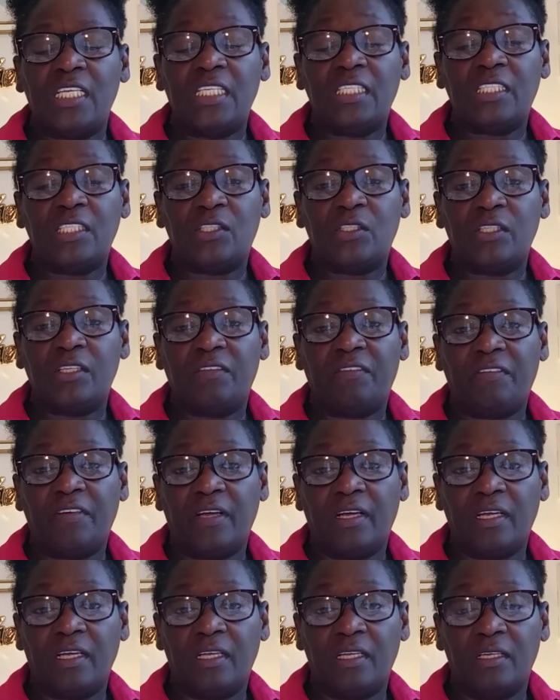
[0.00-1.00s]
easy to
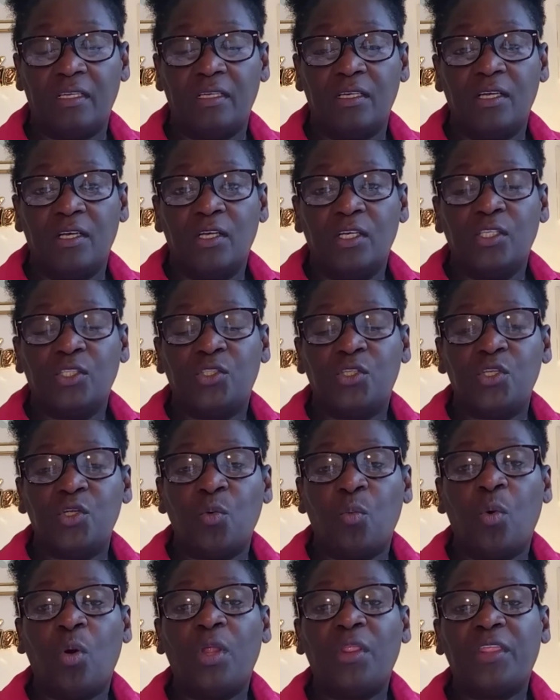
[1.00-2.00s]
define. Do you
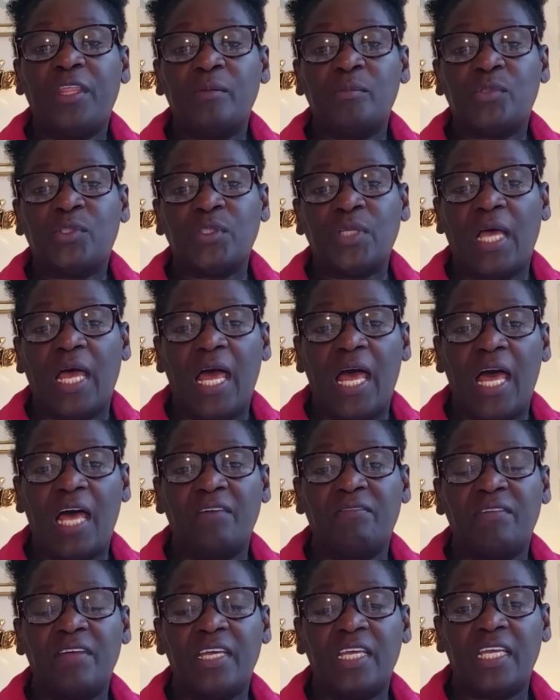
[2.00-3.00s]
want them to
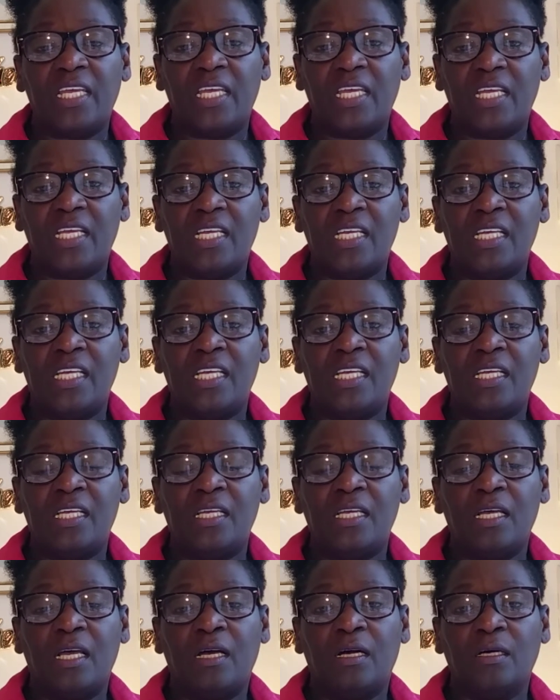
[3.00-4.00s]
have a
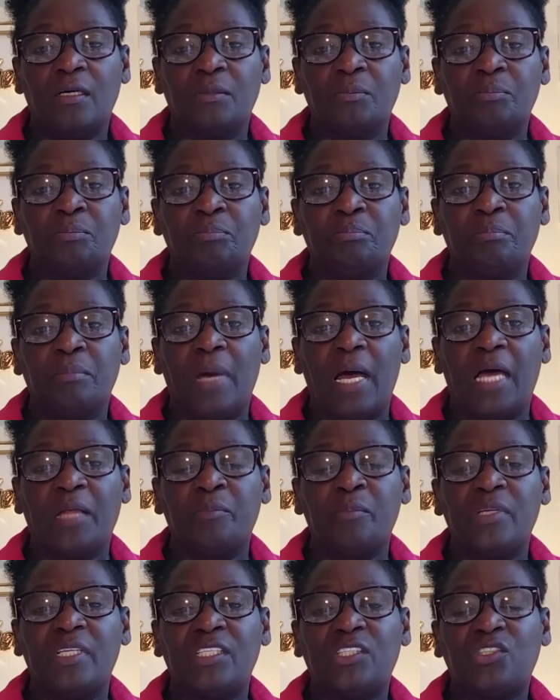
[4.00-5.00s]

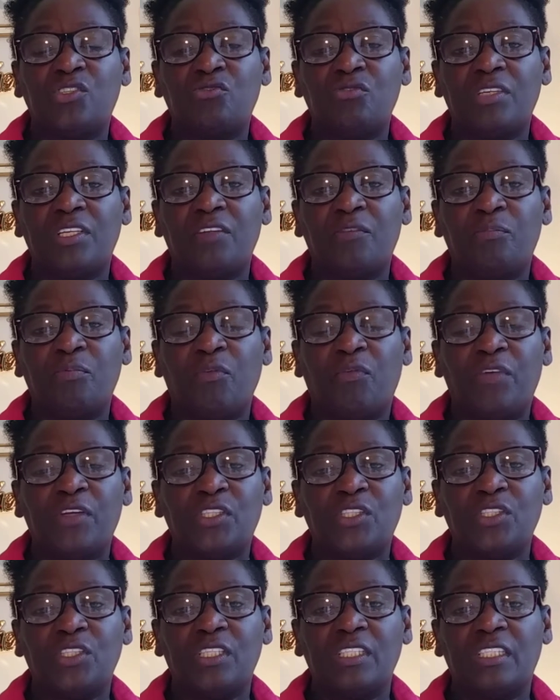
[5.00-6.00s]
administrative
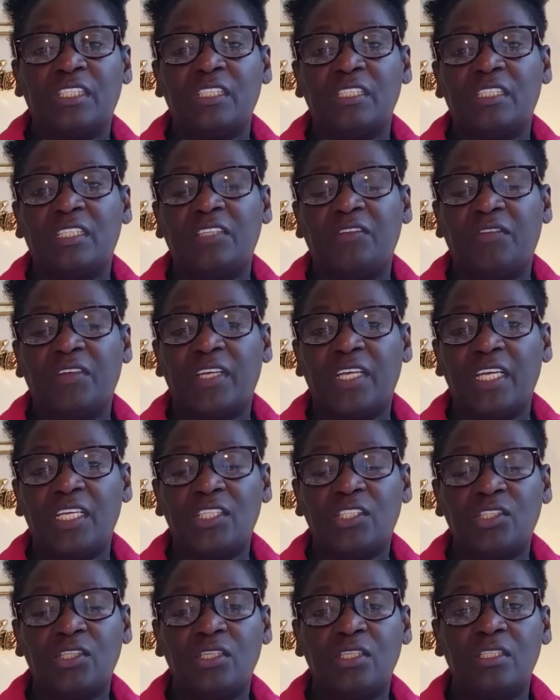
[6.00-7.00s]
professional
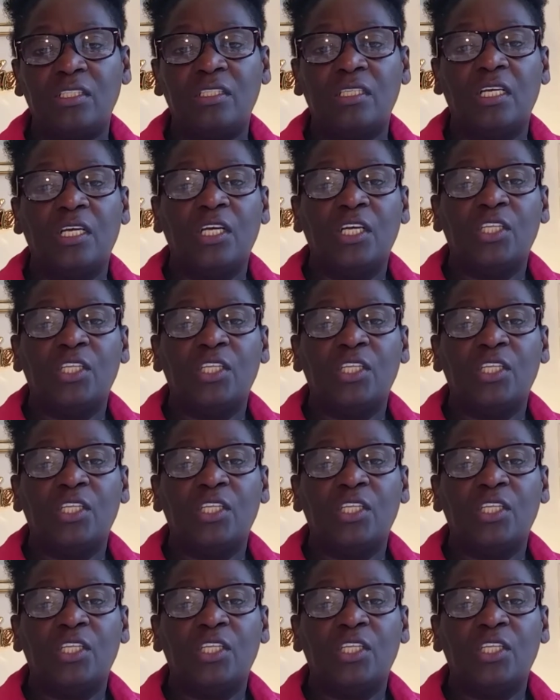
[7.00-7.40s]
certification?